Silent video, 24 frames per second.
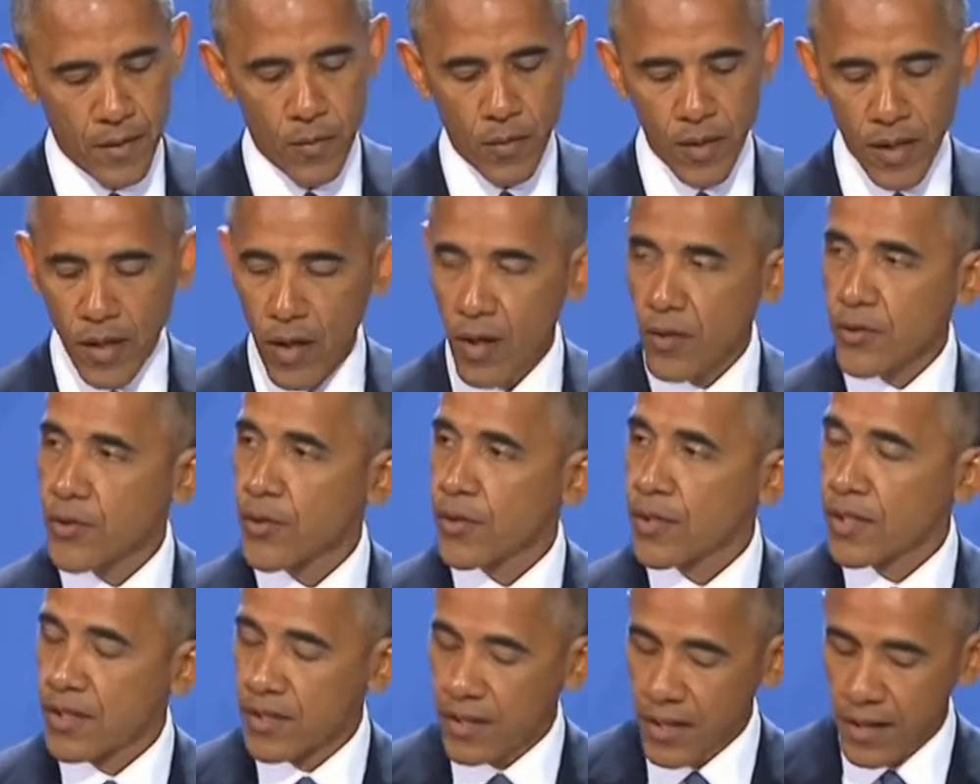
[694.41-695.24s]
We
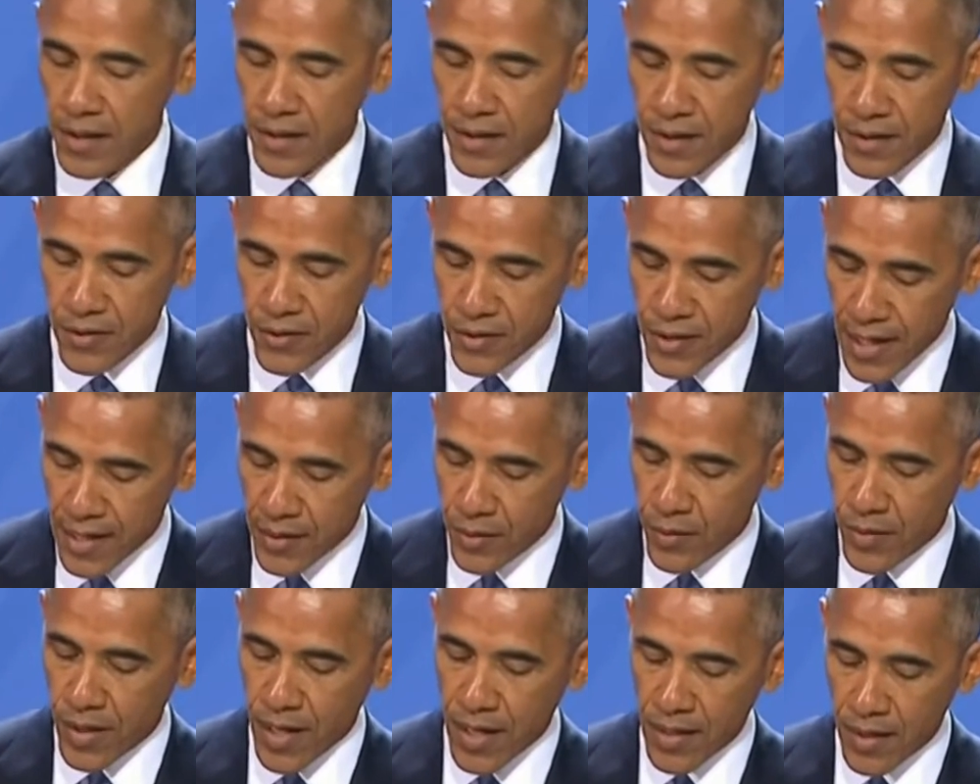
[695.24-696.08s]
also continue to
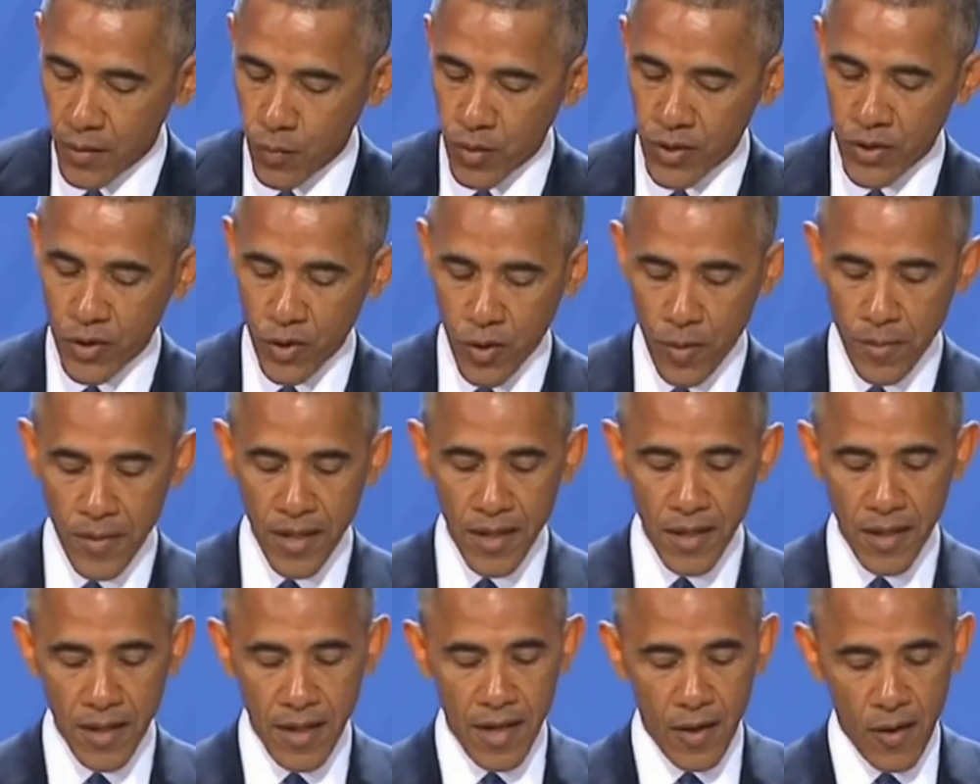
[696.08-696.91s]
stand united with
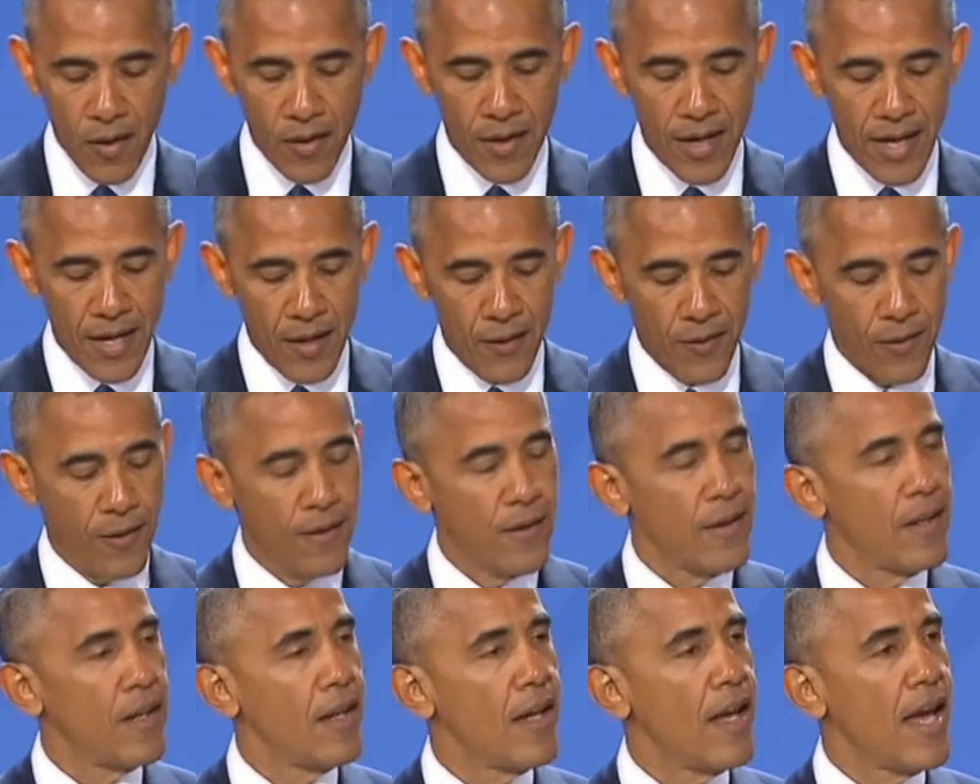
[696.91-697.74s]
Germany and our NATO
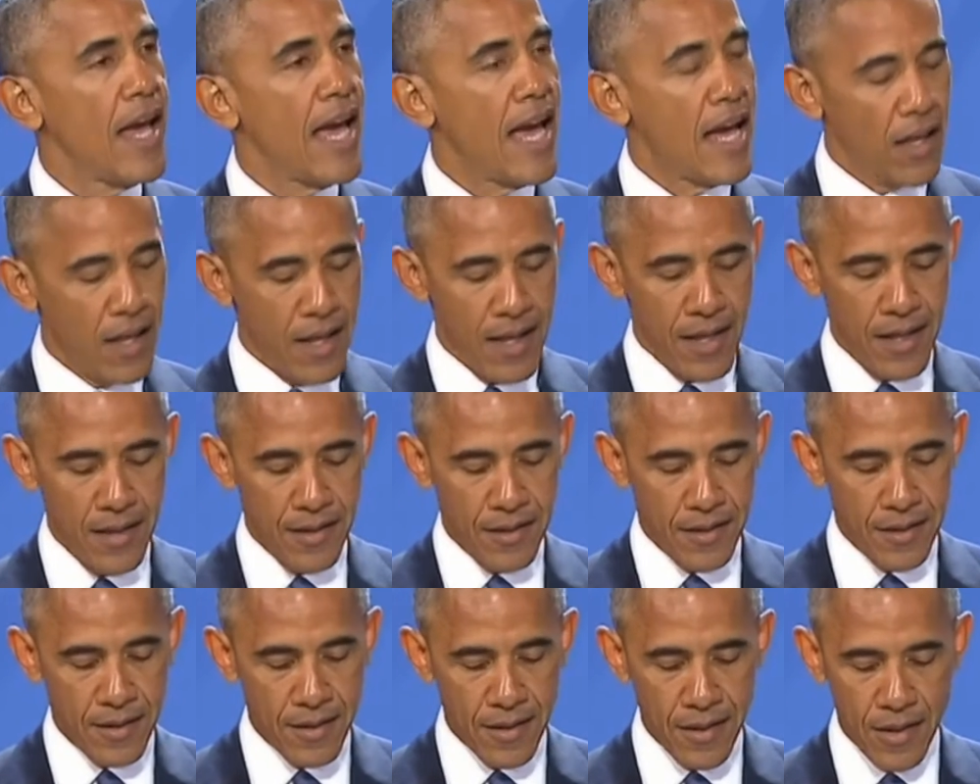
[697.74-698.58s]

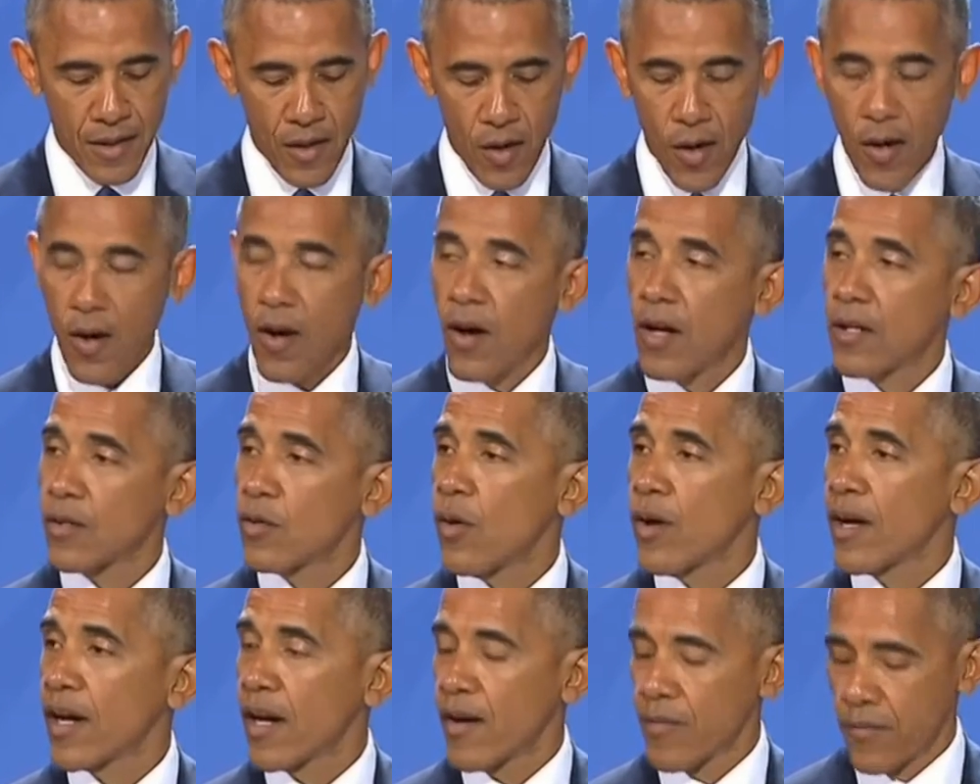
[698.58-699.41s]
allies in our
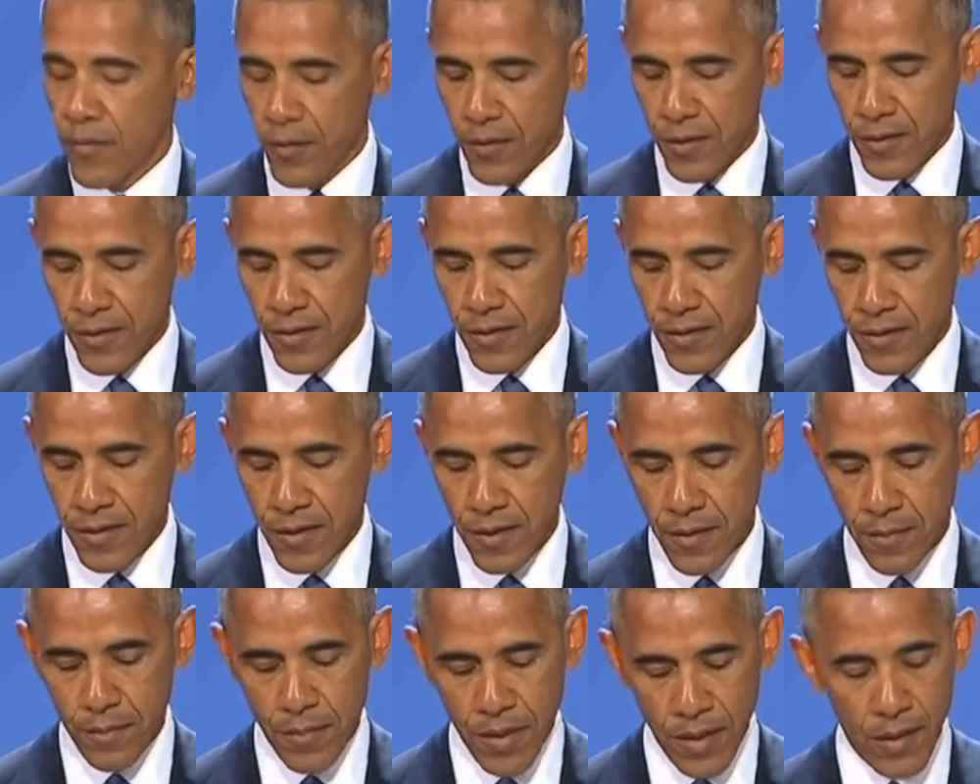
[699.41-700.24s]
ongoing efforts
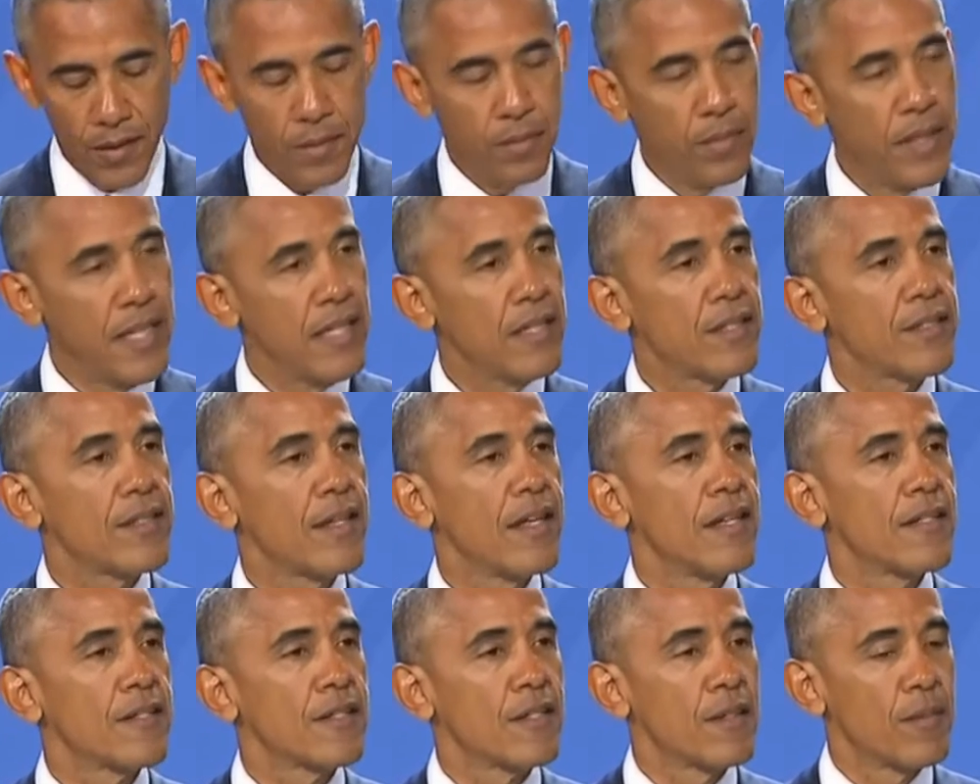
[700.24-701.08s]
to build peace
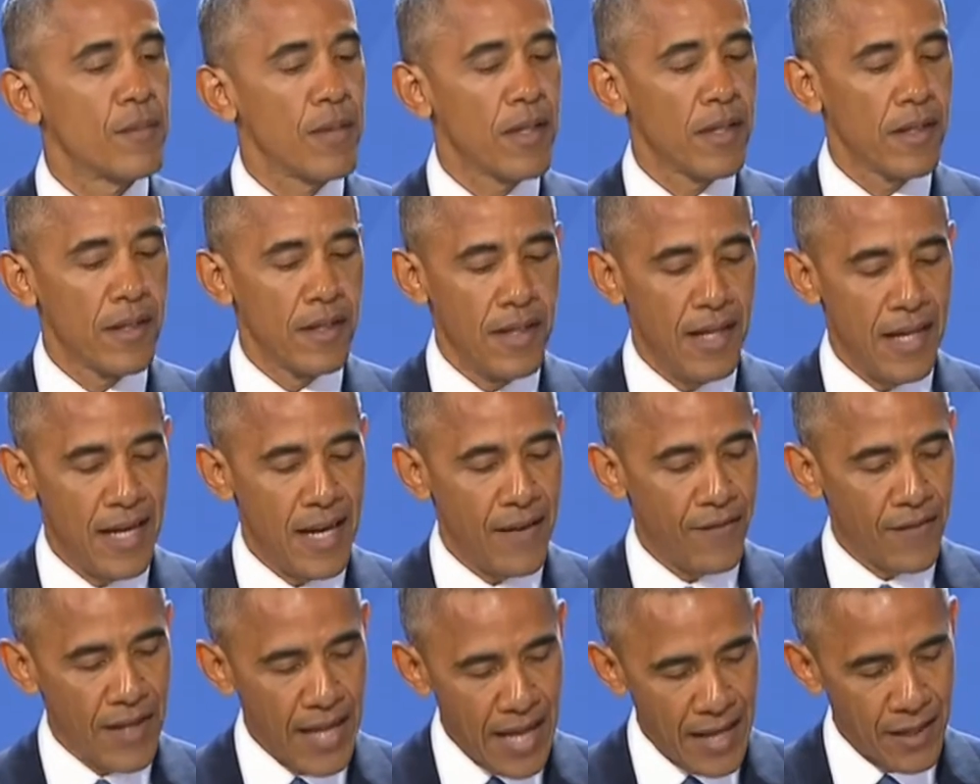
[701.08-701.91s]
and stability in
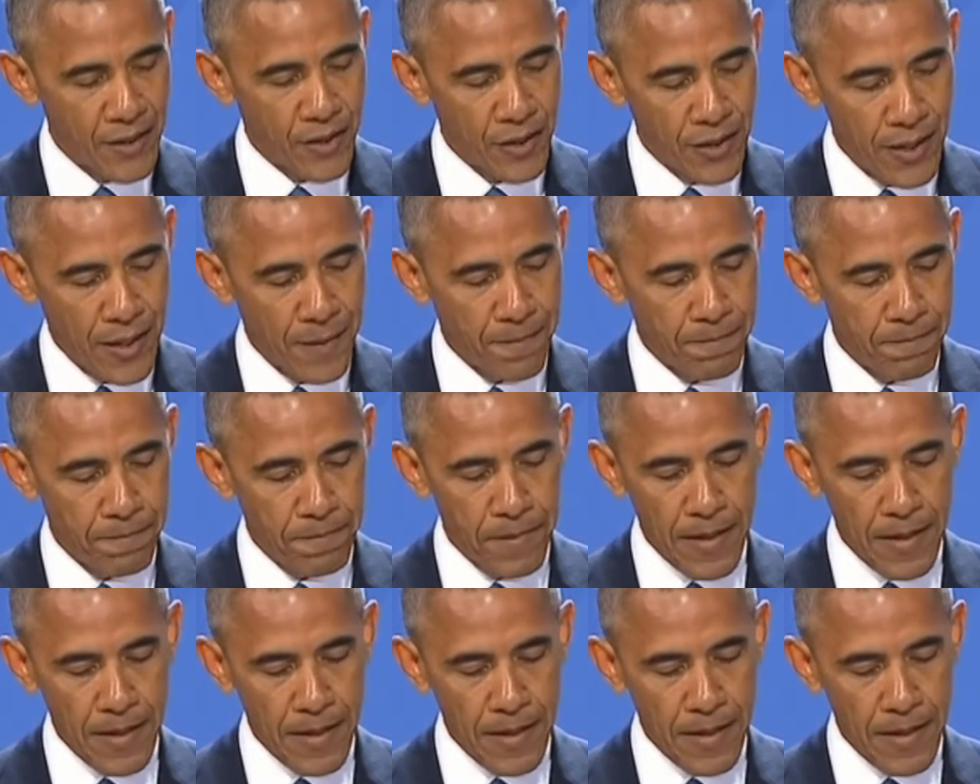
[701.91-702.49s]
Afghanistan.